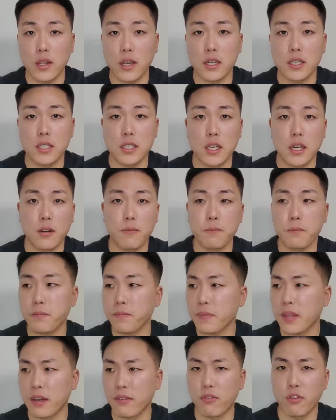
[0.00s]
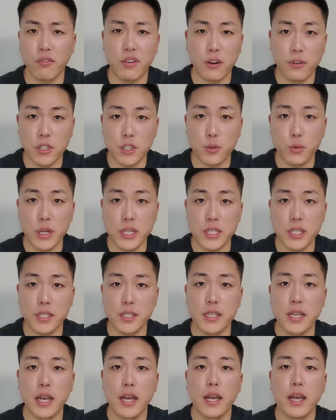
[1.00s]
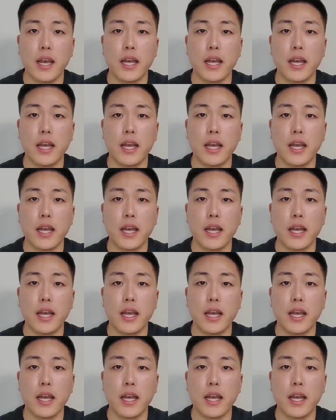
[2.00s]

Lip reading: like I said, and for various reasons.